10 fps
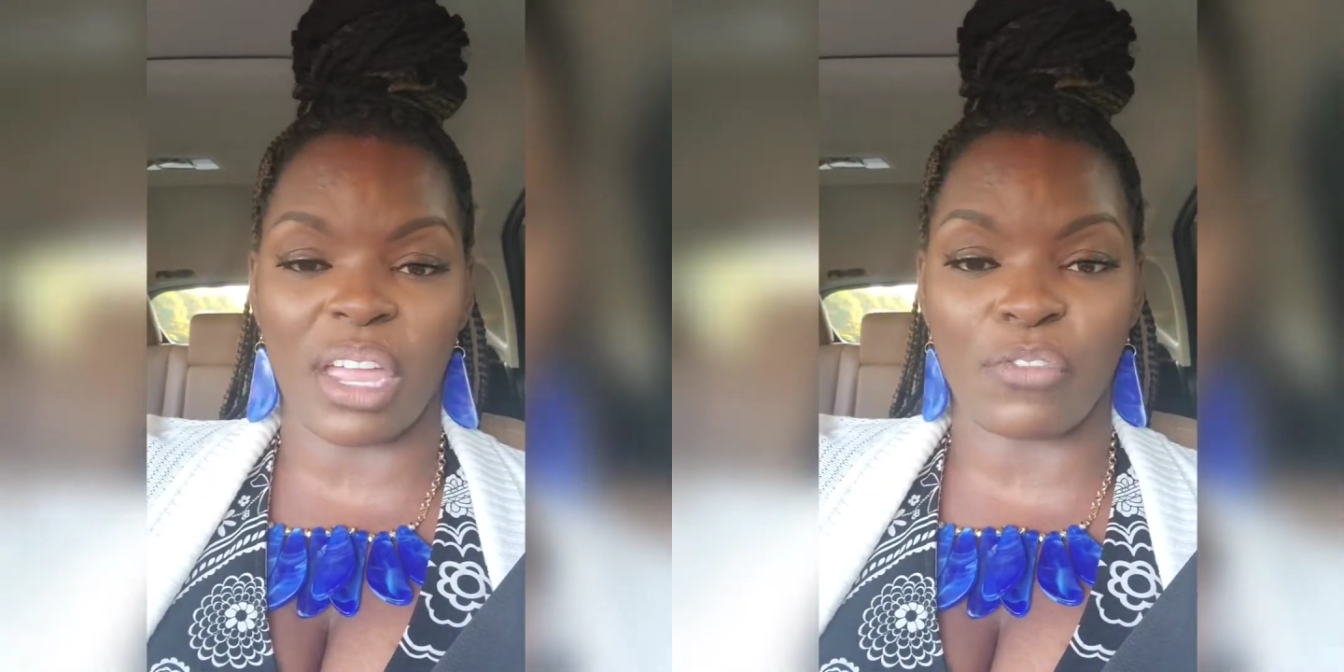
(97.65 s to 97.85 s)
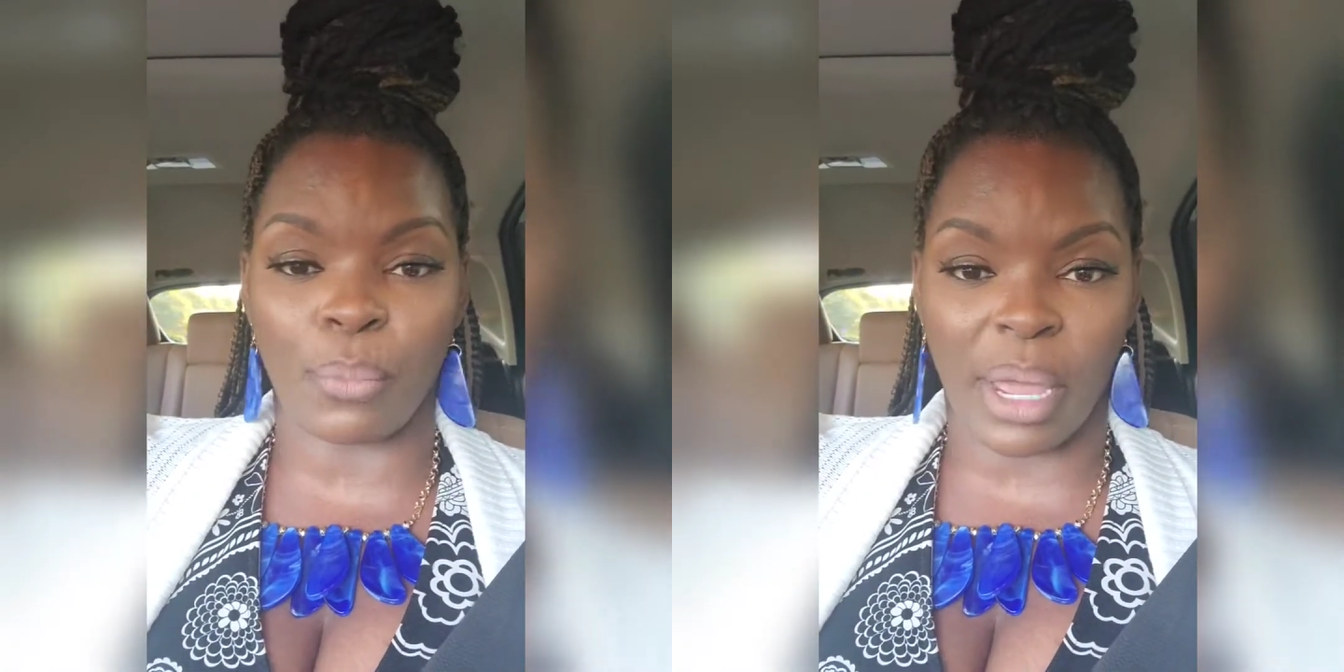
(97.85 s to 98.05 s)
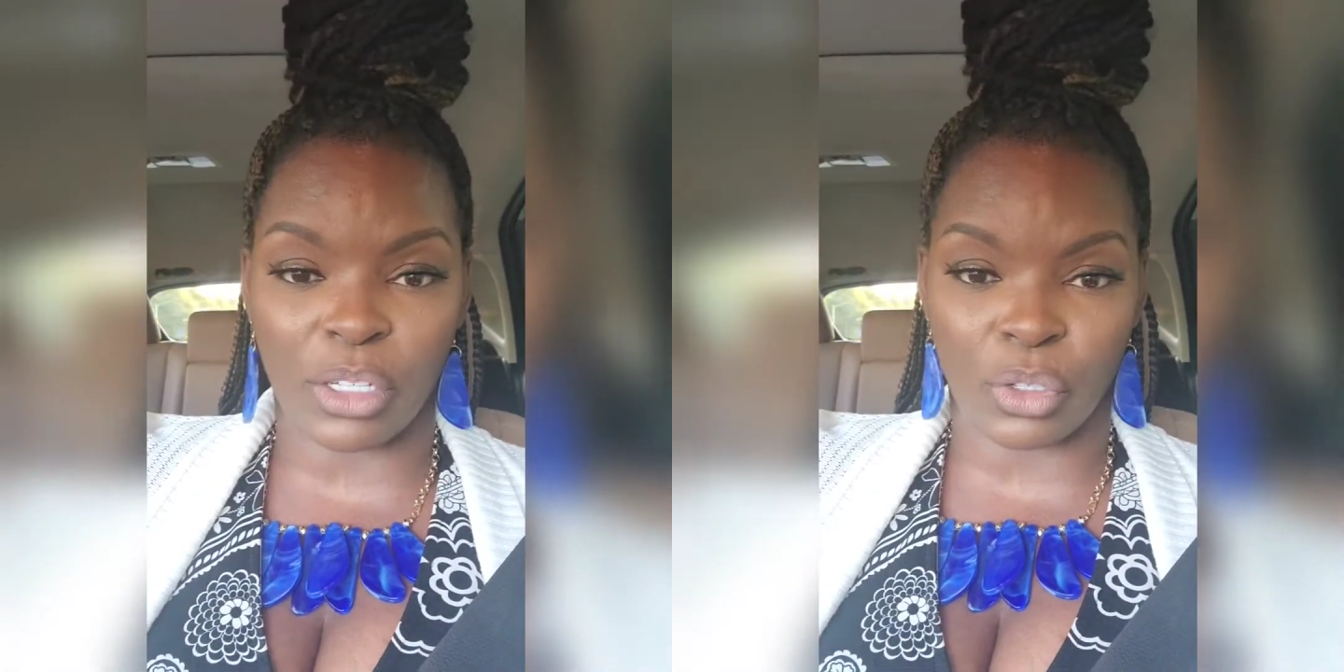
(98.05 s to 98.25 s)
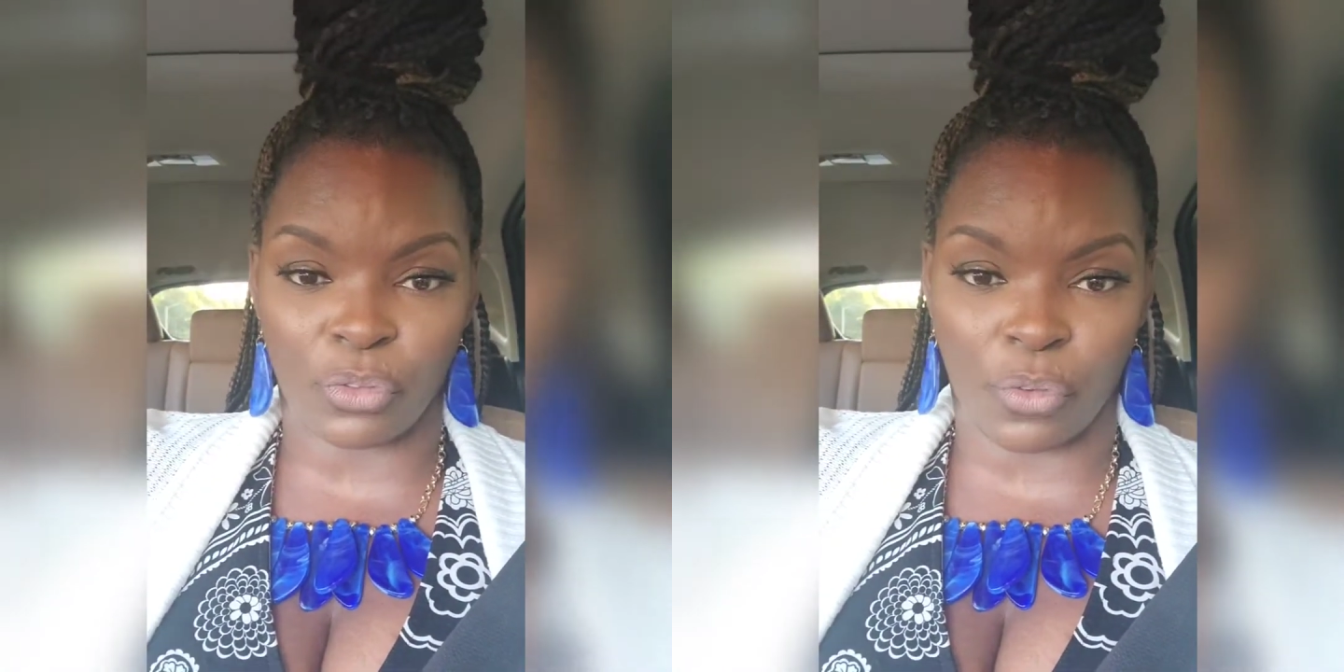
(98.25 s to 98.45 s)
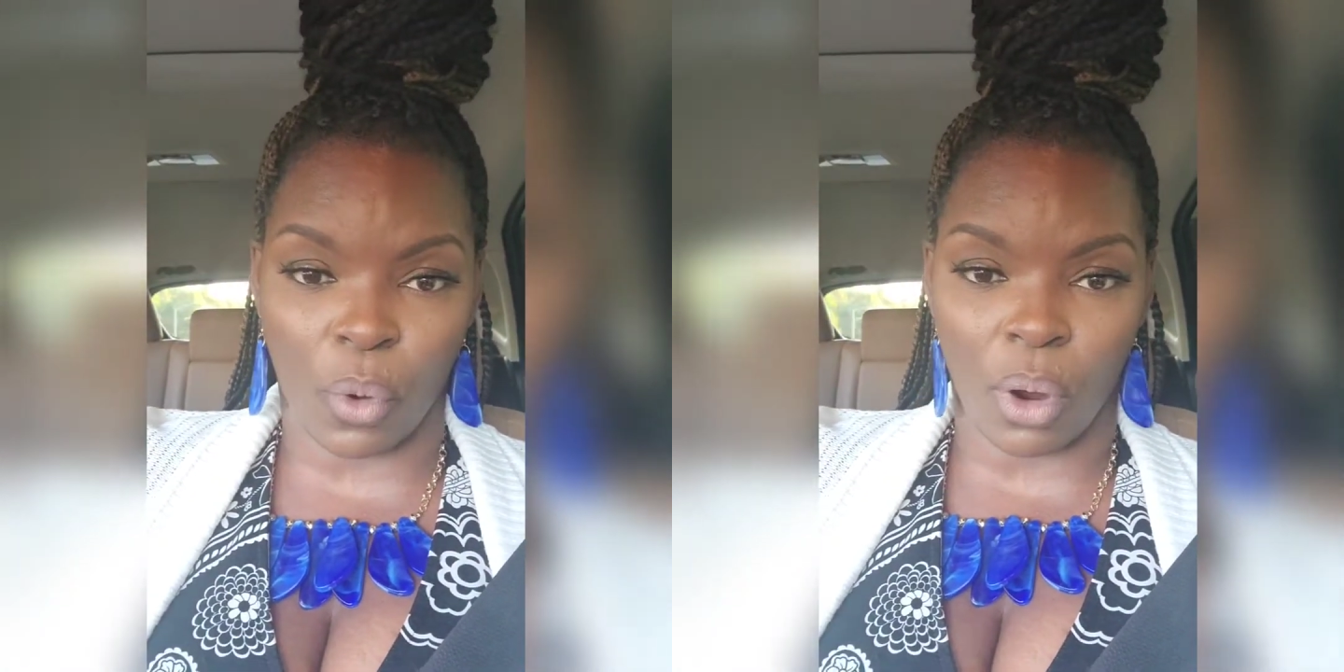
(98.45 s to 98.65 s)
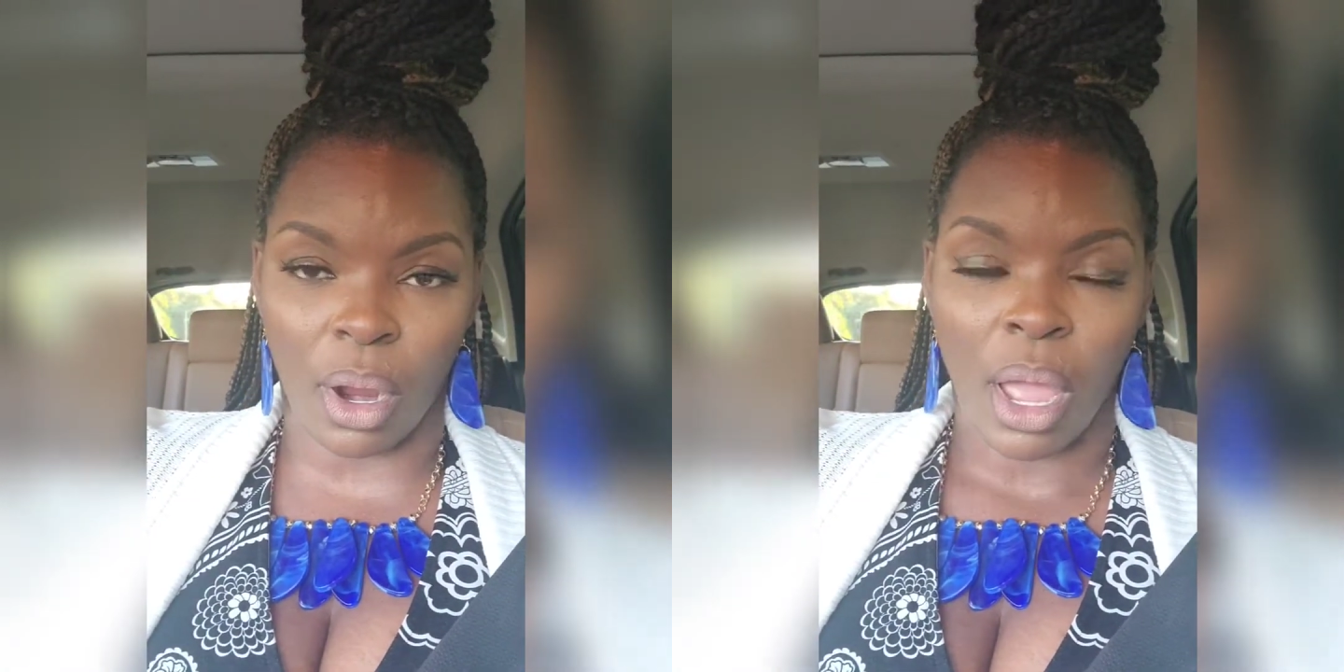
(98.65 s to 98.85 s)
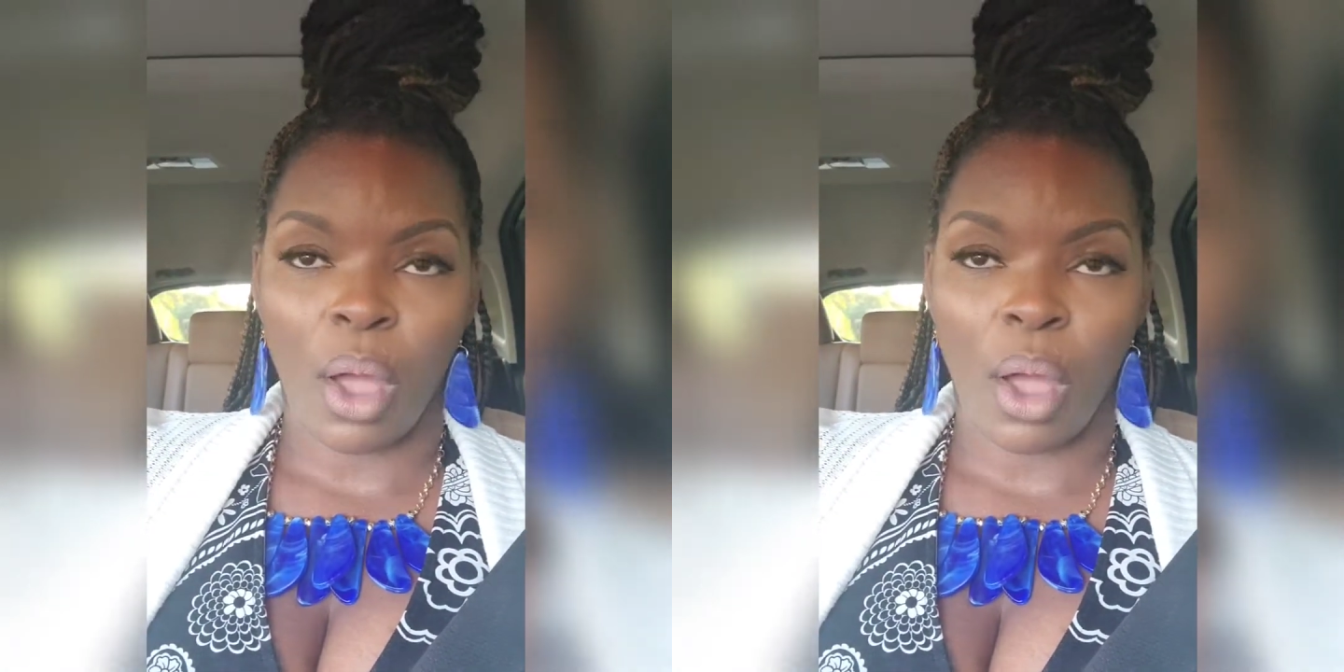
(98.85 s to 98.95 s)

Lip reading: information for.